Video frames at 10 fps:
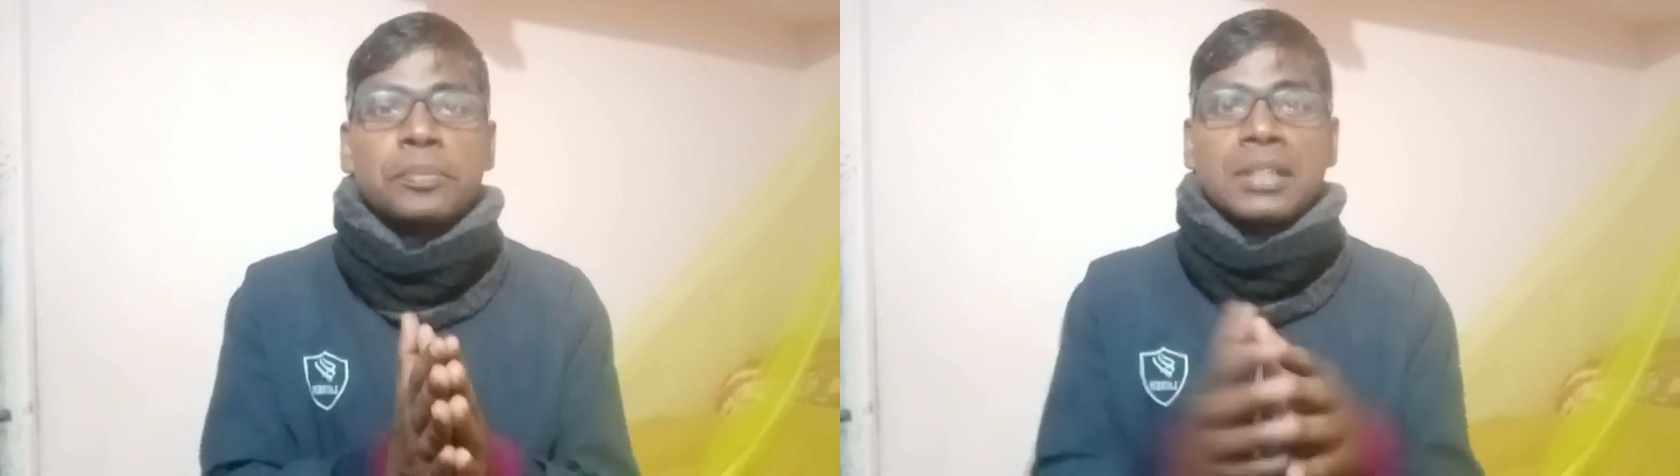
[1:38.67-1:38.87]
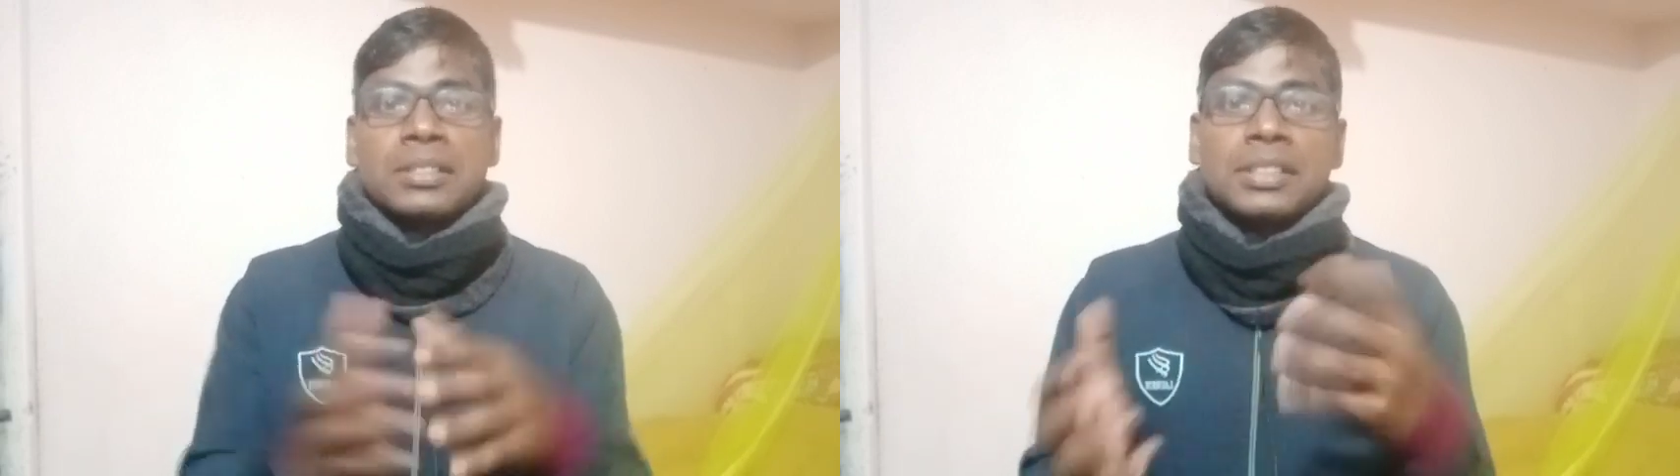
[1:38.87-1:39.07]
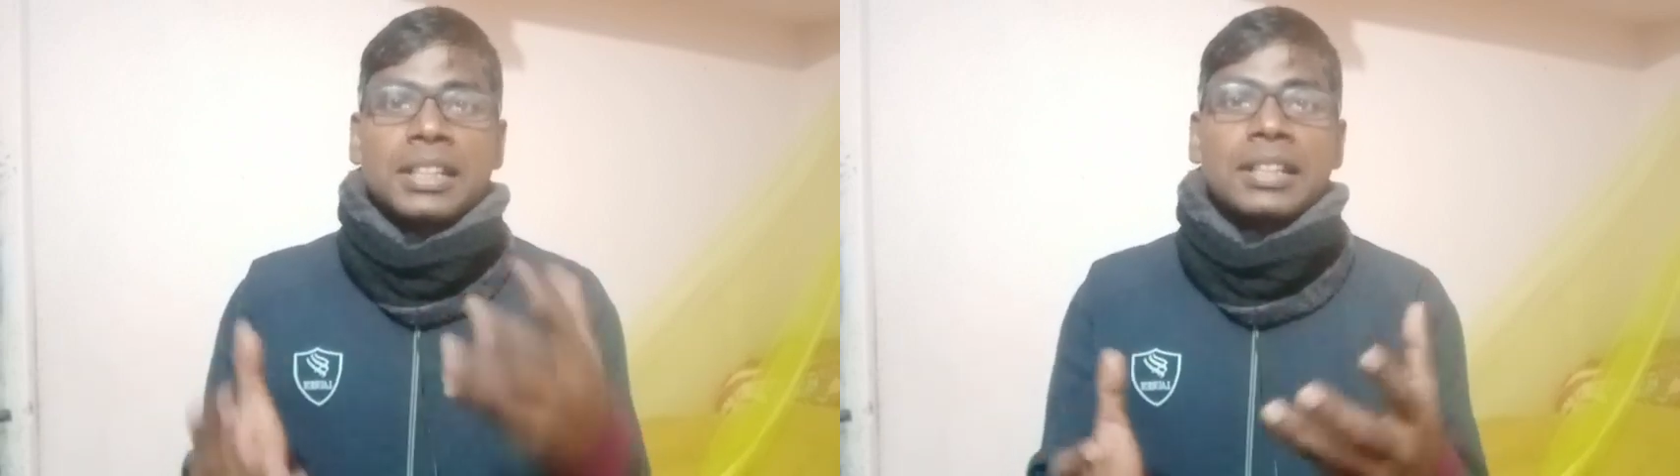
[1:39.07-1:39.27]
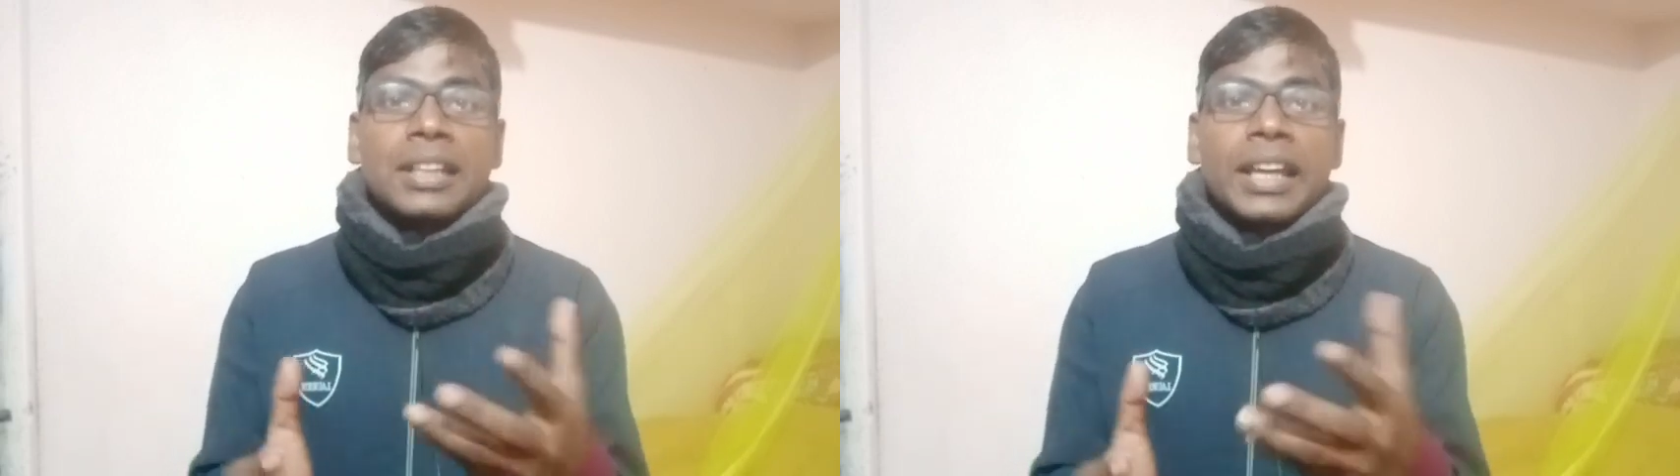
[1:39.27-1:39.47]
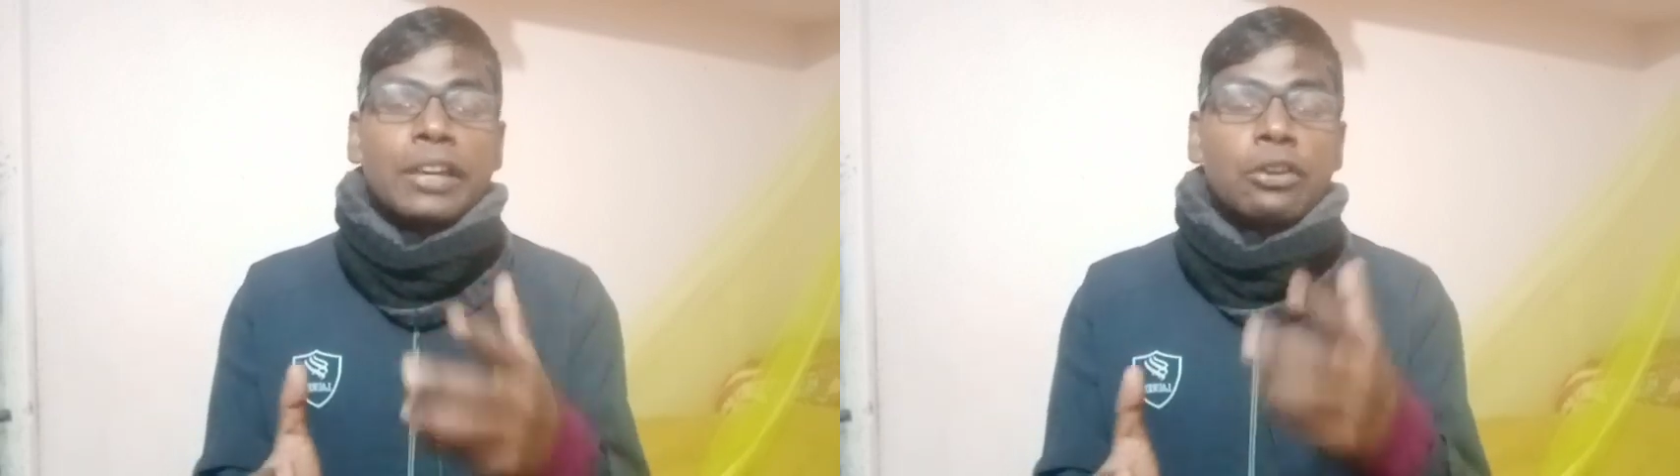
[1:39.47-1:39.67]
but still
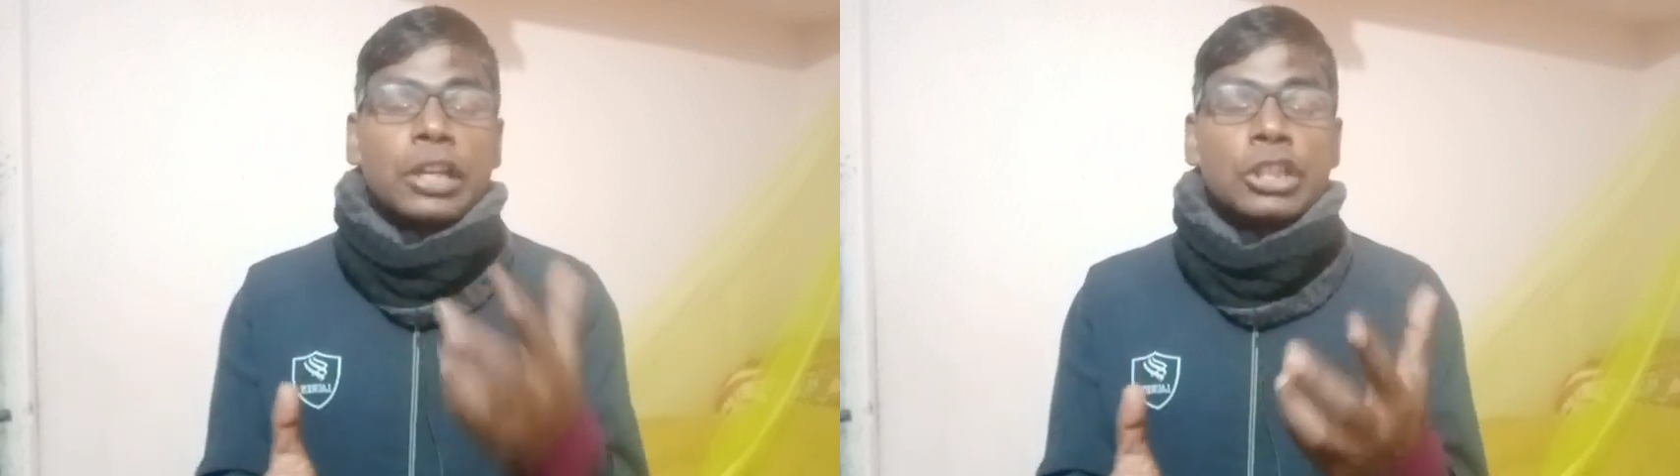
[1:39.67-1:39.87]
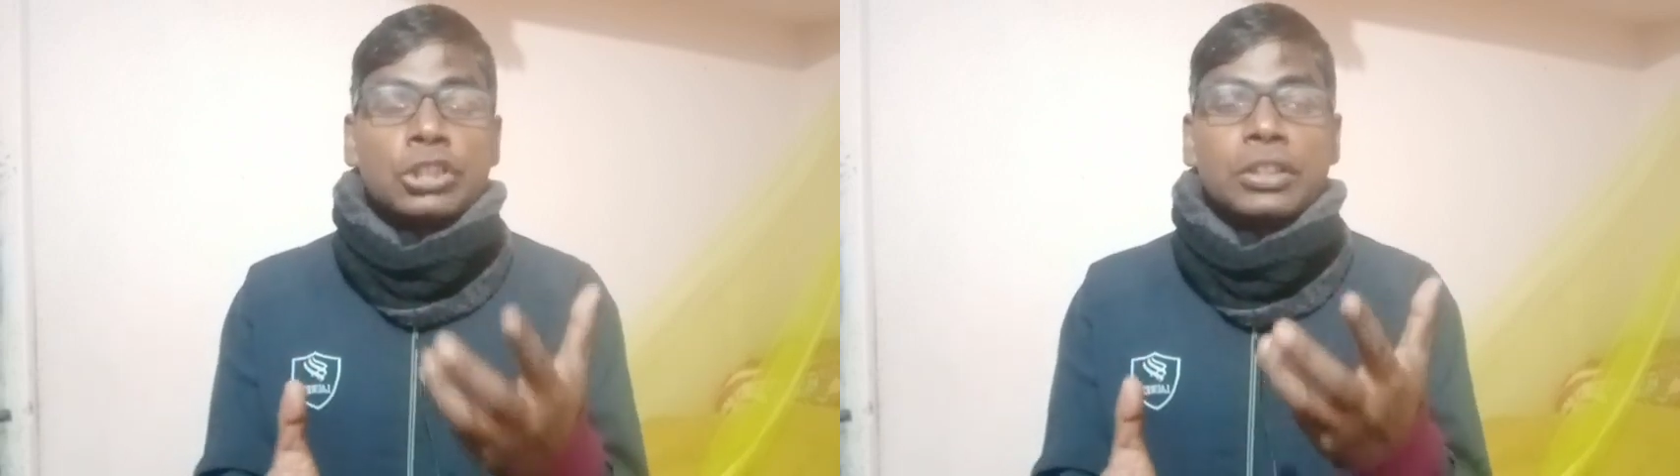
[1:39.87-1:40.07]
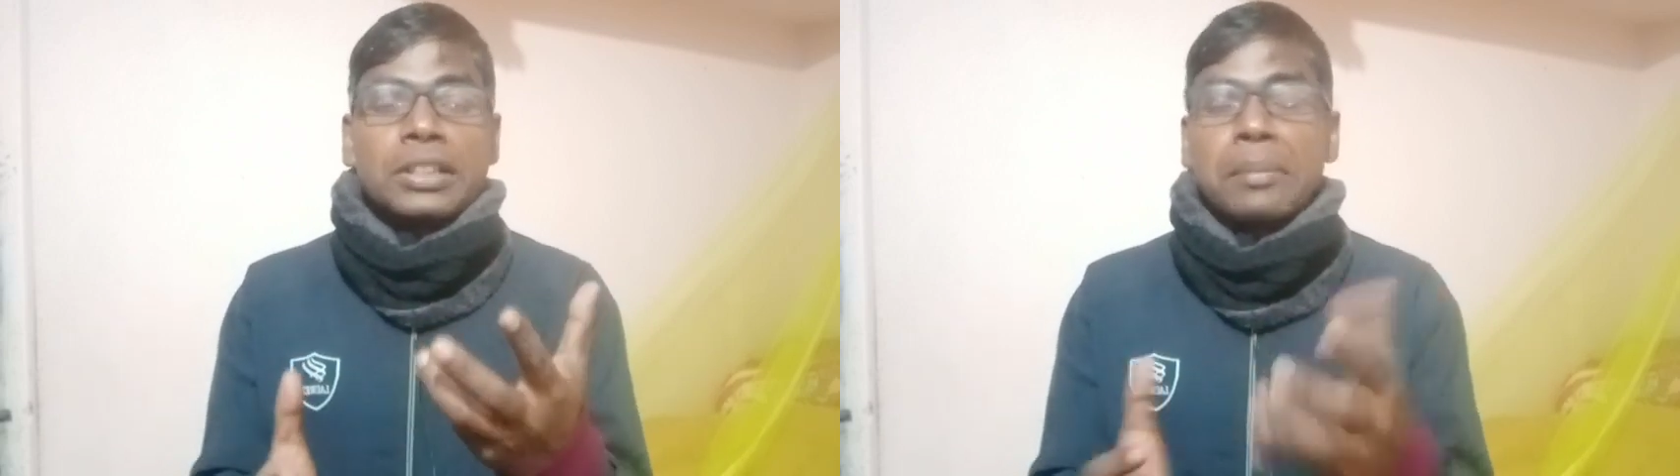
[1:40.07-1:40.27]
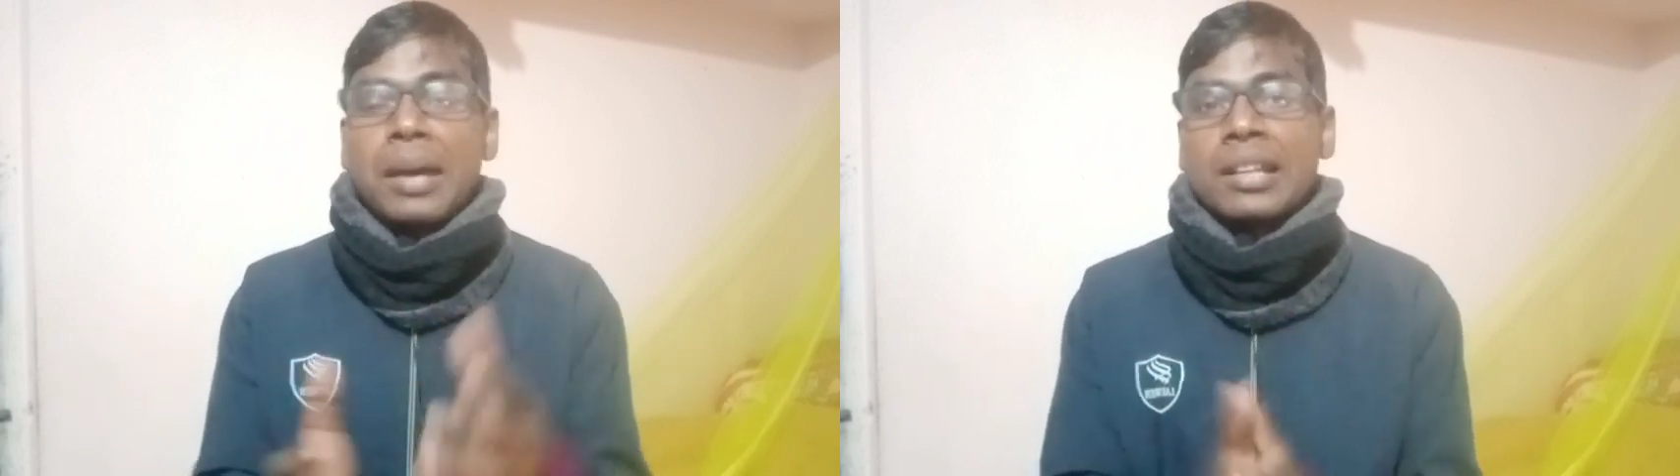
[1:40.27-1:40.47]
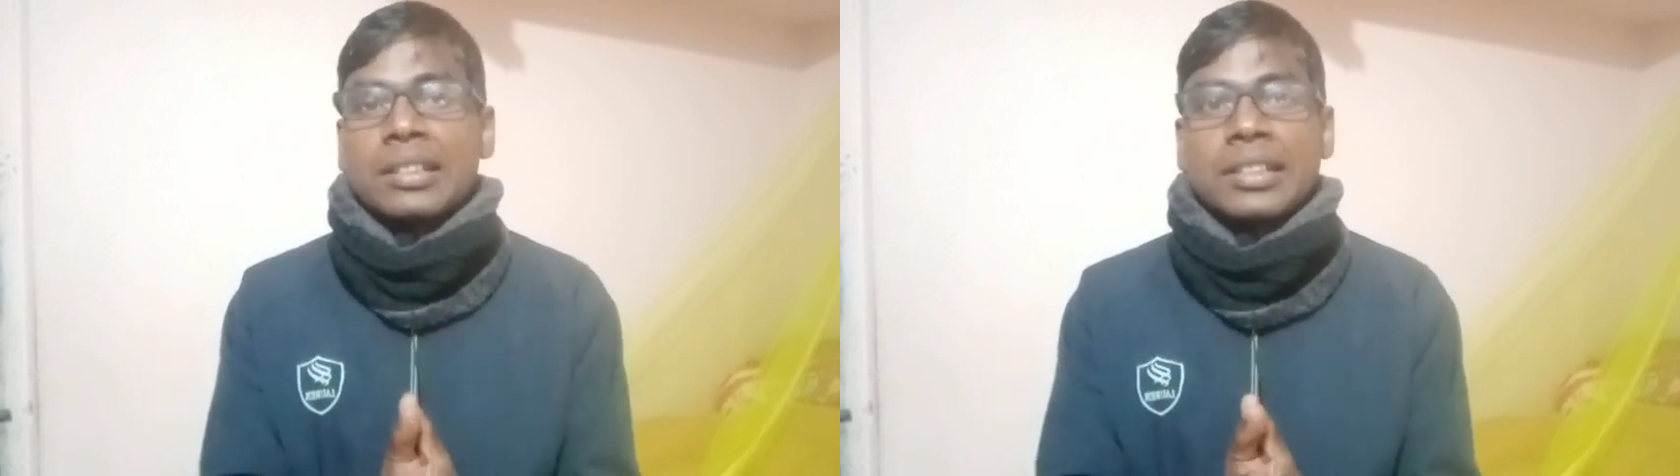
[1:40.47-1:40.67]
you enjoy the
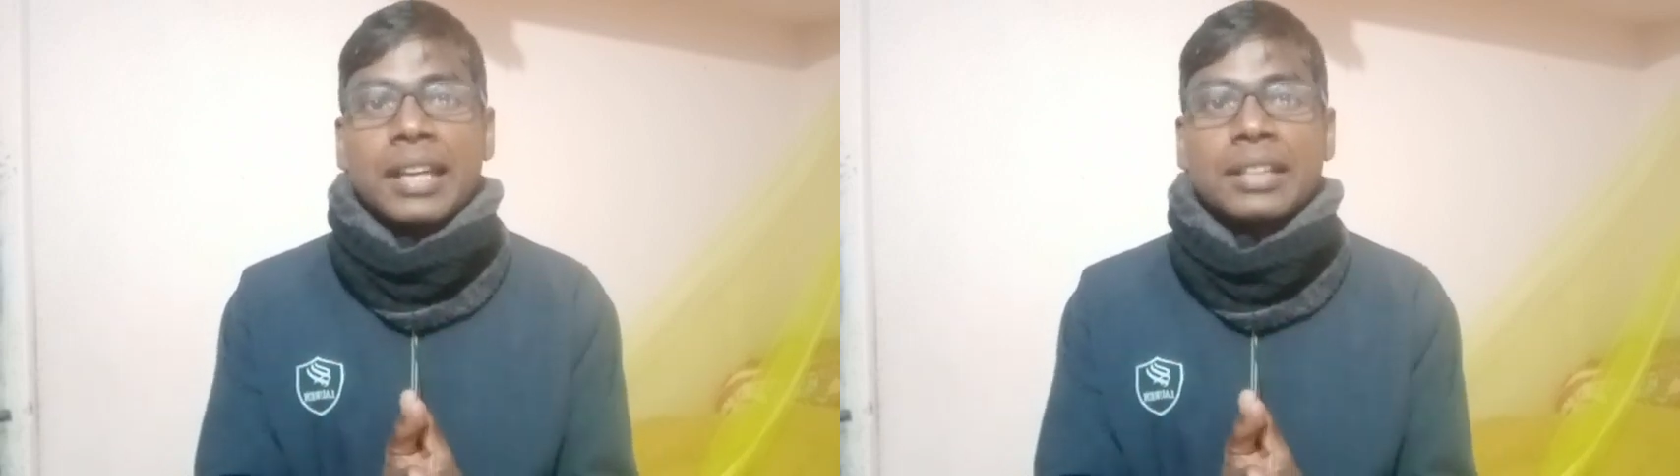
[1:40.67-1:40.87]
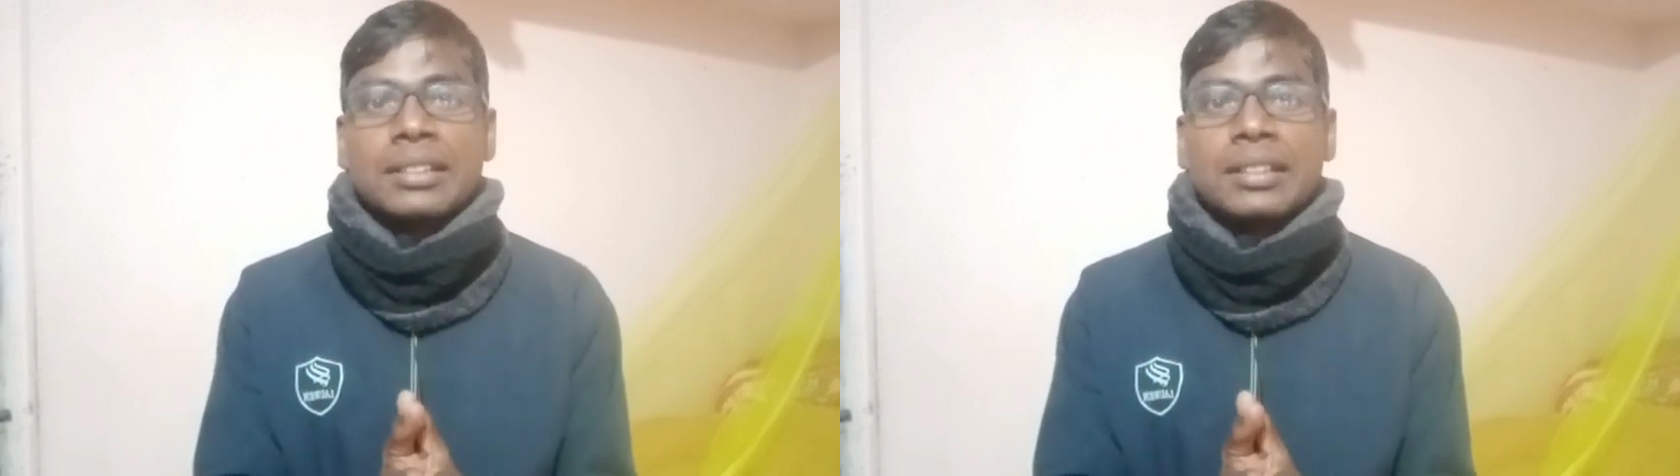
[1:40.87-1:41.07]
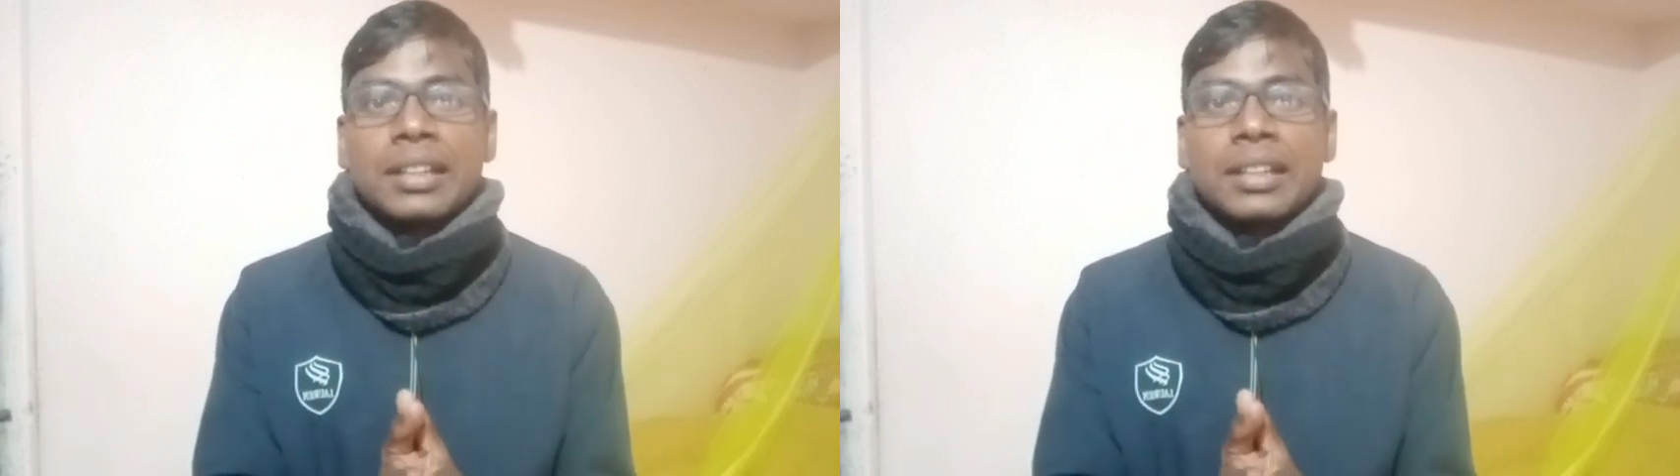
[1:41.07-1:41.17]
melody, right?